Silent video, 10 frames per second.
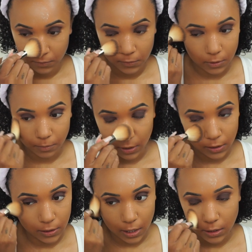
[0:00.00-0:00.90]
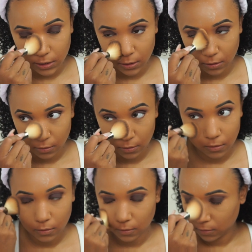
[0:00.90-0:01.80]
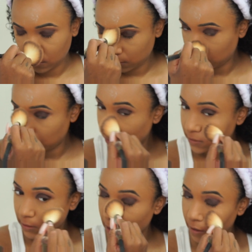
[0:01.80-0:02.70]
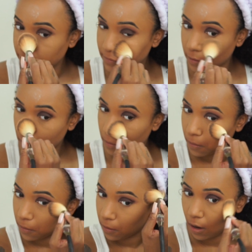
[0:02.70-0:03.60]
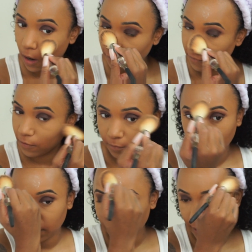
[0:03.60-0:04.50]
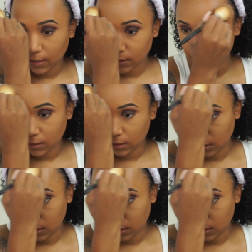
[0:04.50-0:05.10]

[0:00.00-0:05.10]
So I'm gonna dust what's left off of my face.